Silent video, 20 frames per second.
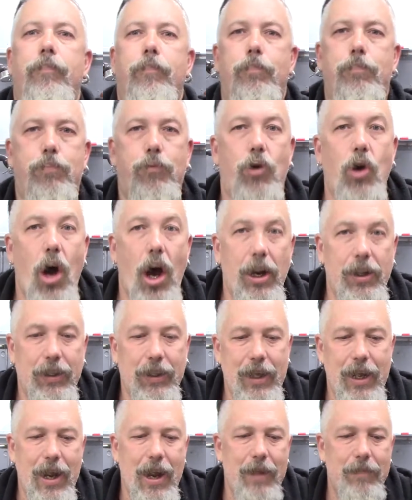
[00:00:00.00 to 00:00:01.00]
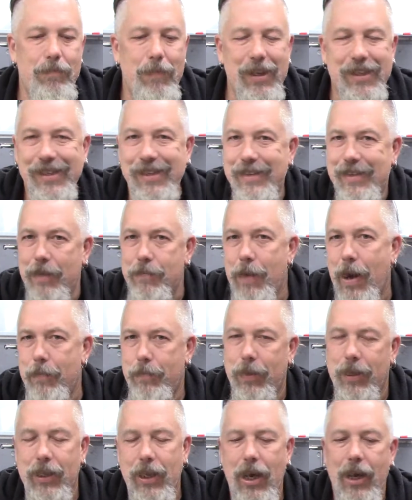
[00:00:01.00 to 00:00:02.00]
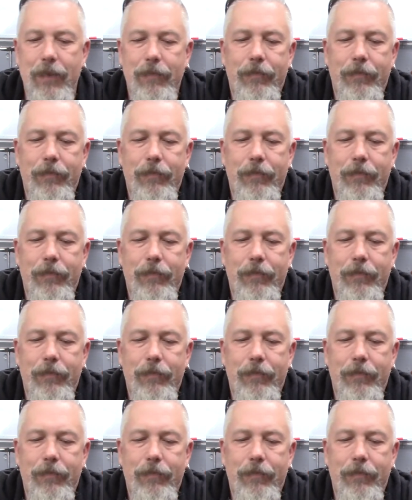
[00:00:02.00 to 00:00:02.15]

broadly and mixes them up a lot.